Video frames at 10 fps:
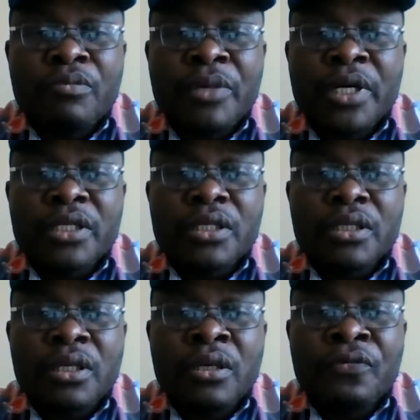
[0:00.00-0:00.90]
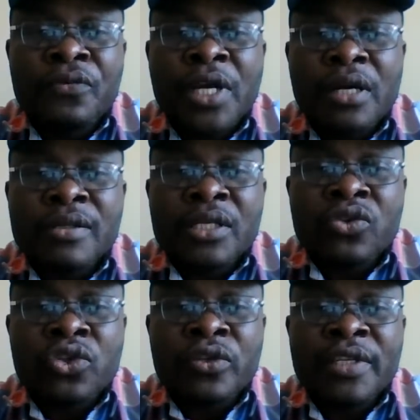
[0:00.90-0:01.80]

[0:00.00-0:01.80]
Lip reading: But if there is a social